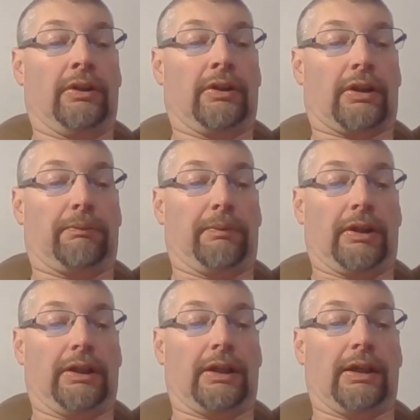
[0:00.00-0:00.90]

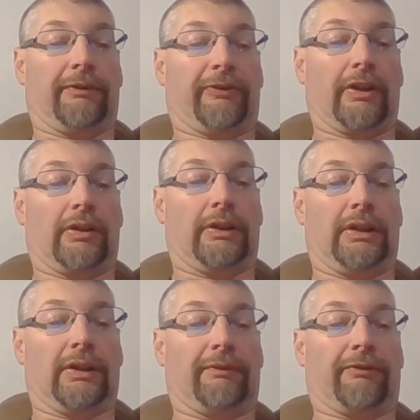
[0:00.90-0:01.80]
committing a
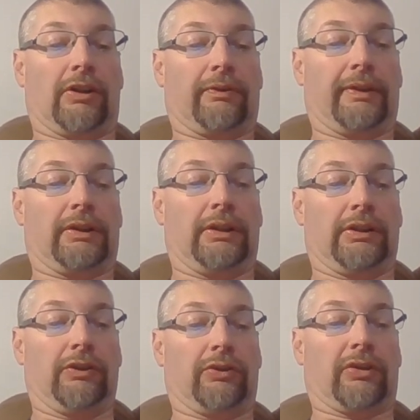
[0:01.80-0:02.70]
felony involving the
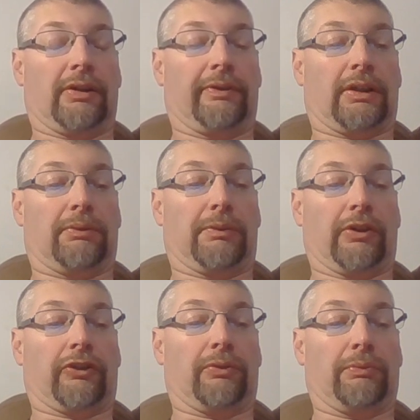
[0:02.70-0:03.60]
use of a
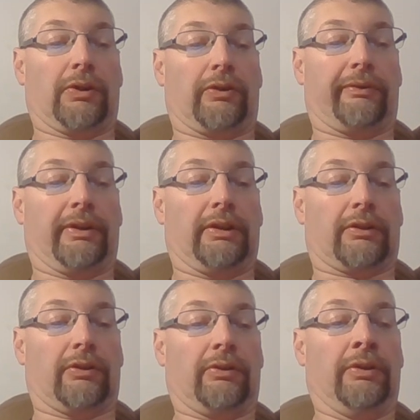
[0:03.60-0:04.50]
commercial motor
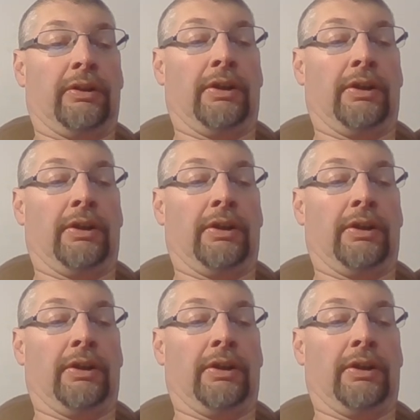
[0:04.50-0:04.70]
vehicle,